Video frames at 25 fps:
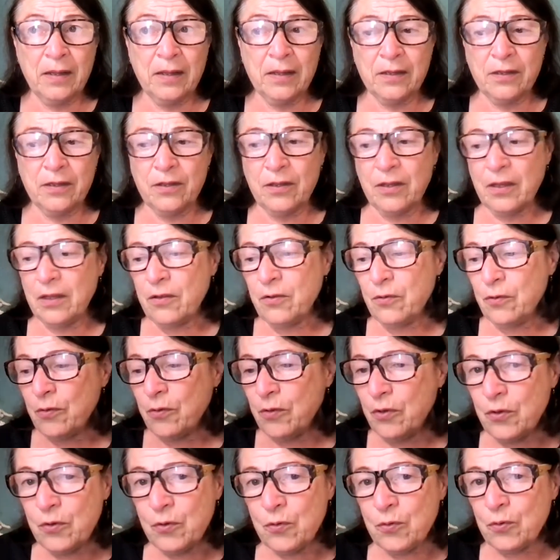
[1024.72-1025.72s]

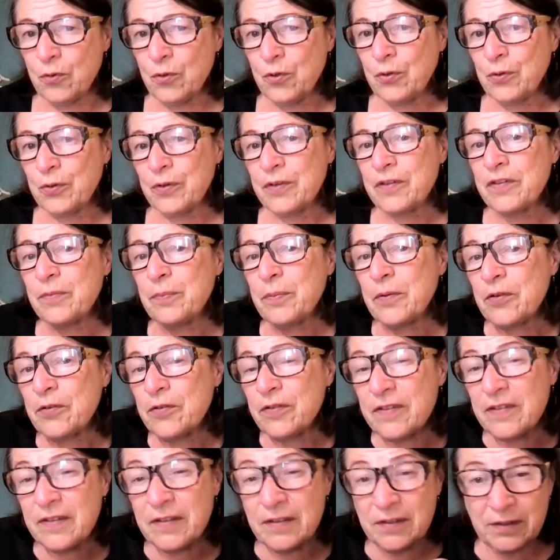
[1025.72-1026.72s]
you're
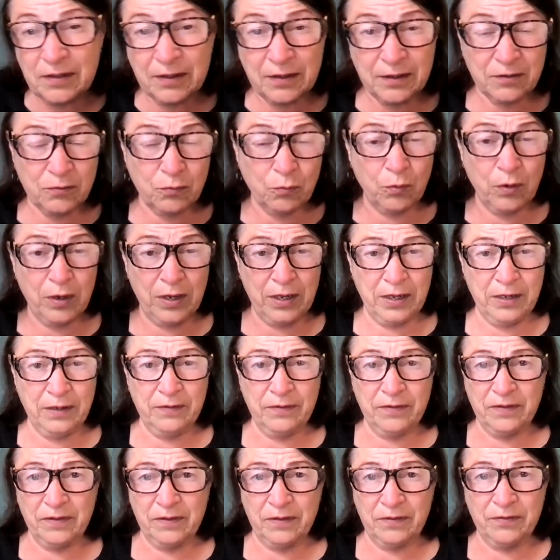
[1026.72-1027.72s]
experiencing these
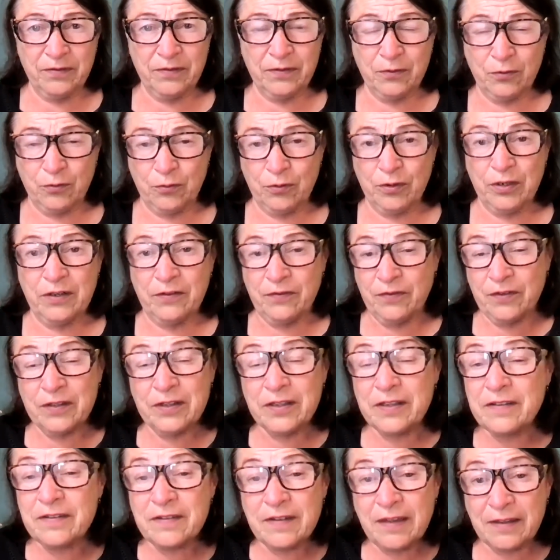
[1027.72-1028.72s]
waves of grief. At
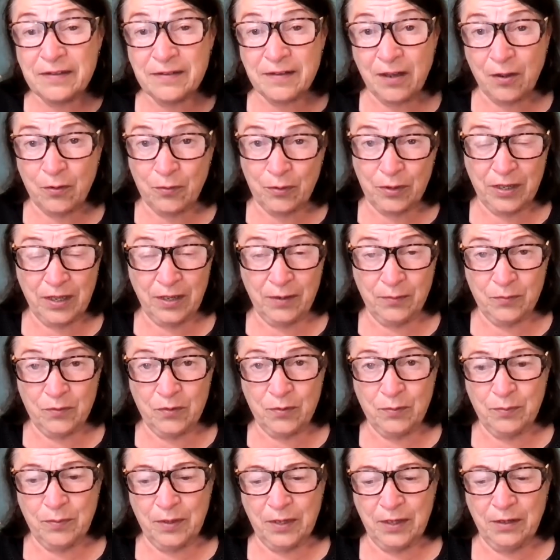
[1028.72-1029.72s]
least that's how it came to
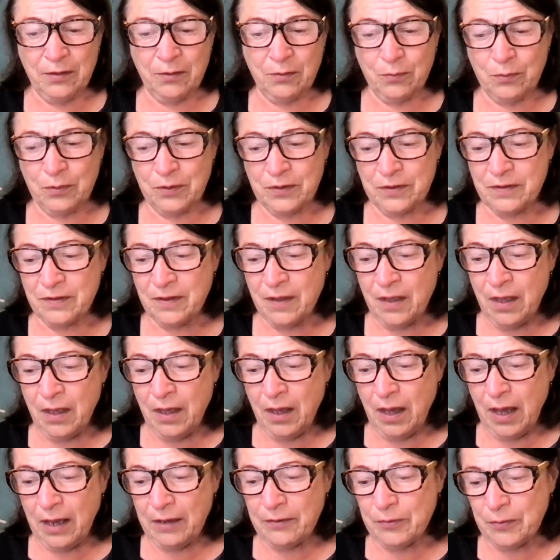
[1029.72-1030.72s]
me. It was
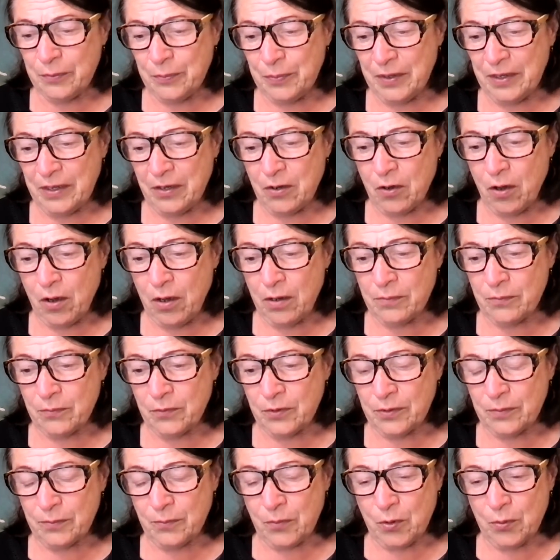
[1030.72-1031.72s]
I would be calm
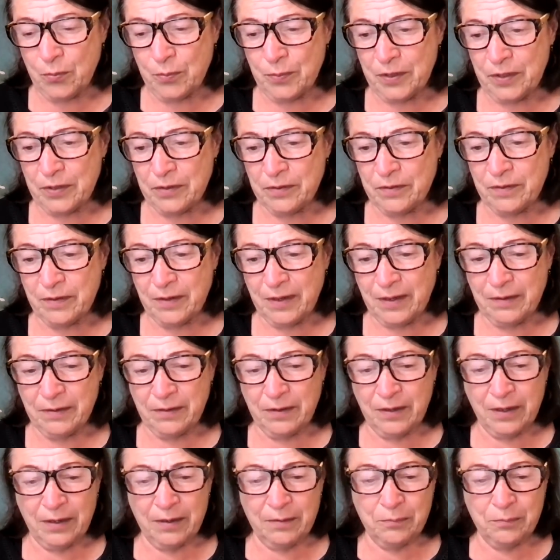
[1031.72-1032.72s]
one moment, and
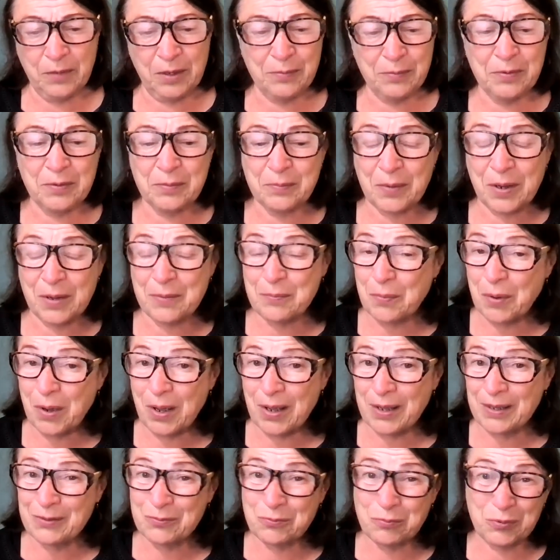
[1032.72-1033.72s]
then maybe my
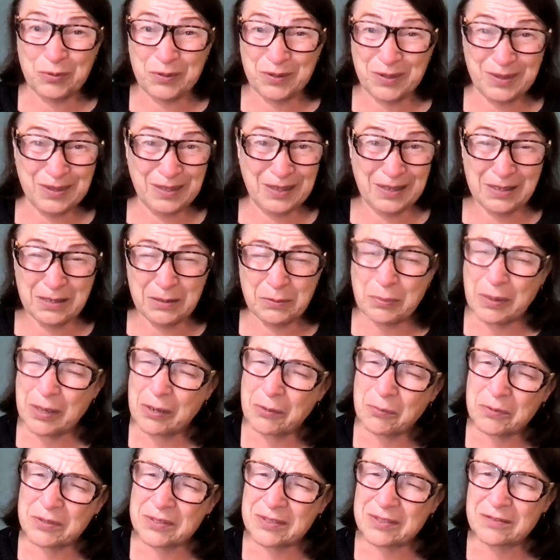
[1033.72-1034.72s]
mind would think about
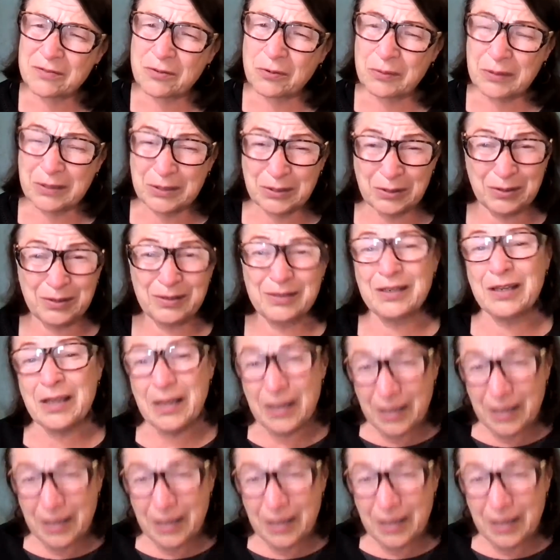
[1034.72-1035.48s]
what's going on,